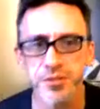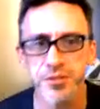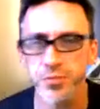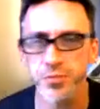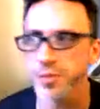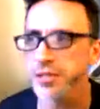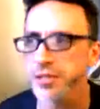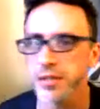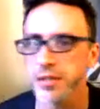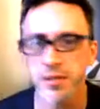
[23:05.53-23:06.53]
really,
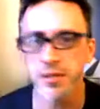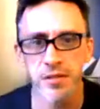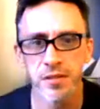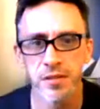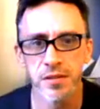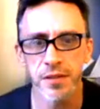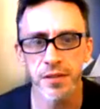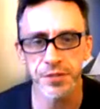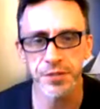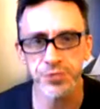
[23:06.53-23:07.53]
if this is
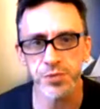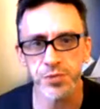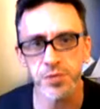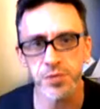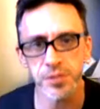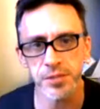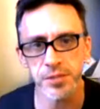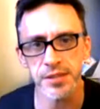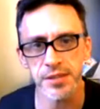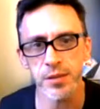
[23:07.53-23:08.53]
really something that they
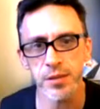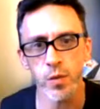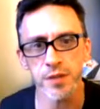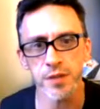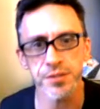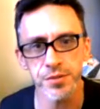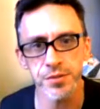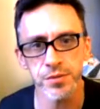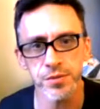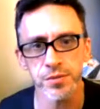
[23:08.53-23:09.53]
want to do.
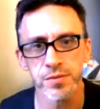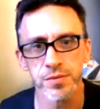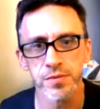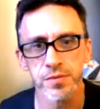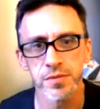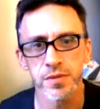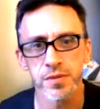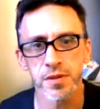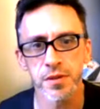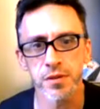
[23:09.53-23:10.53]

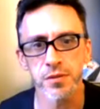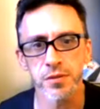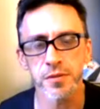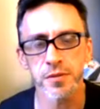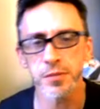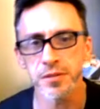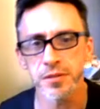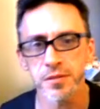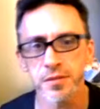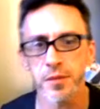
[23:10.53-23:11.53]
I
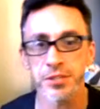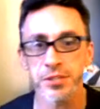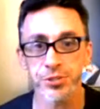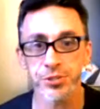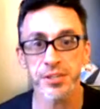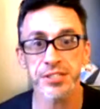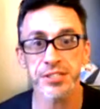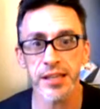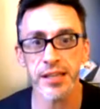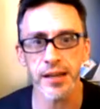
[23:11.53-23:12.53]
mean, sure, they say that
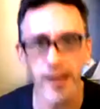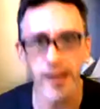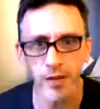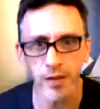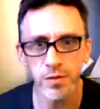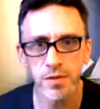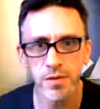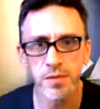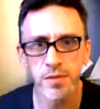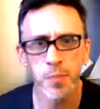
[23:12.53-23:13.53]
now,
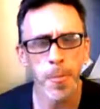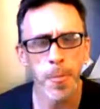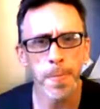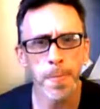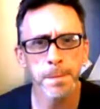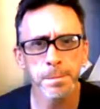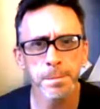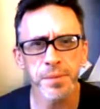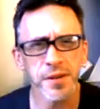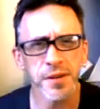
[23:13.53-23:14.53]

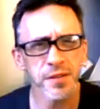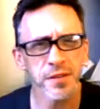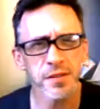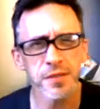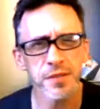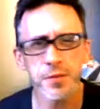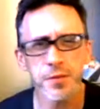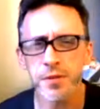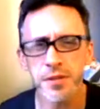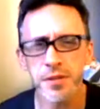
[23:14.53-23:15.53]
but if they're under
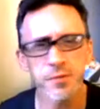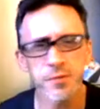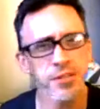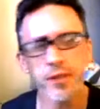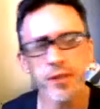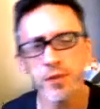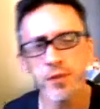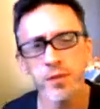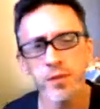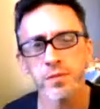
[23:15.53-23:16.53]
the influence, I don't know,
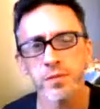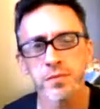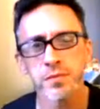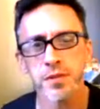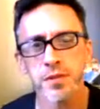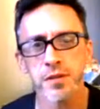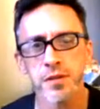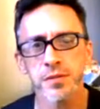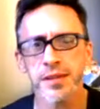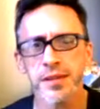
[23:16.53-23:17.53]

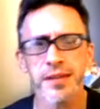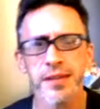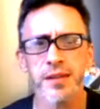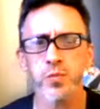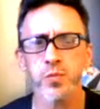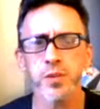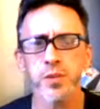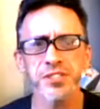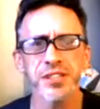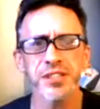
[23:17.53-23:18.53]
and like, and
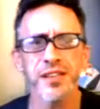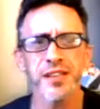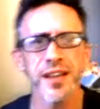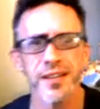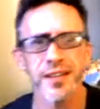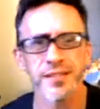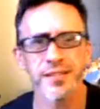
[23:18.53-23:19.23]
where's the line?